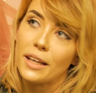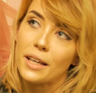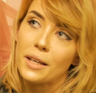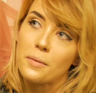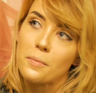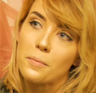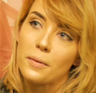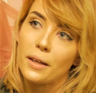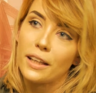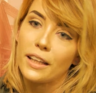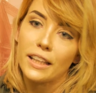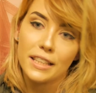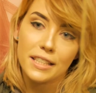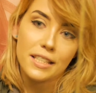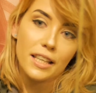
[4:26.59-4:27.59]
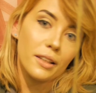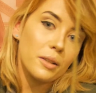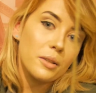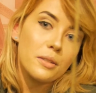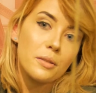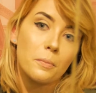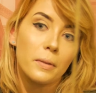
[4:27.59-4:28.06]
and I can tell
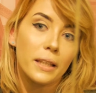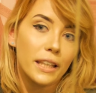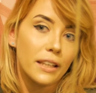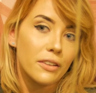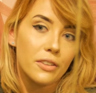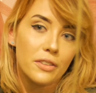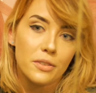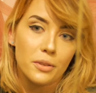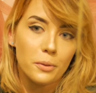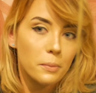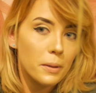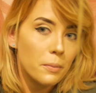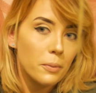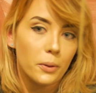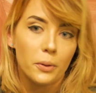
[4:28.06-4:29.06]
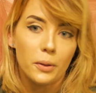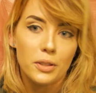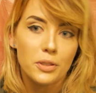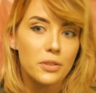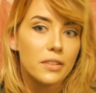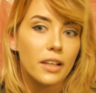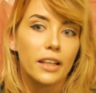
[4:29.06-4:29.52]
some beginners or people who are
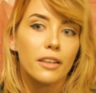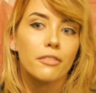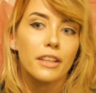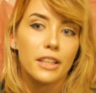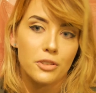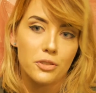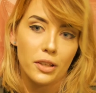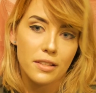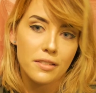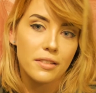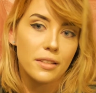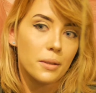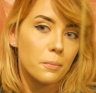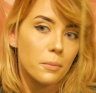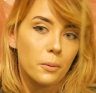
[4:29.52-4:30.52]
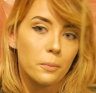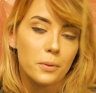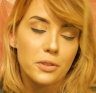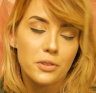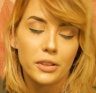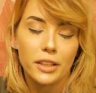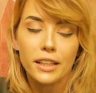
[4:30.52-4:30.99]
just kind of interested in
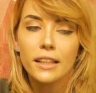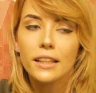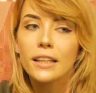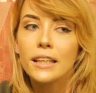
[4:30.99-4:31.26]
puppetry.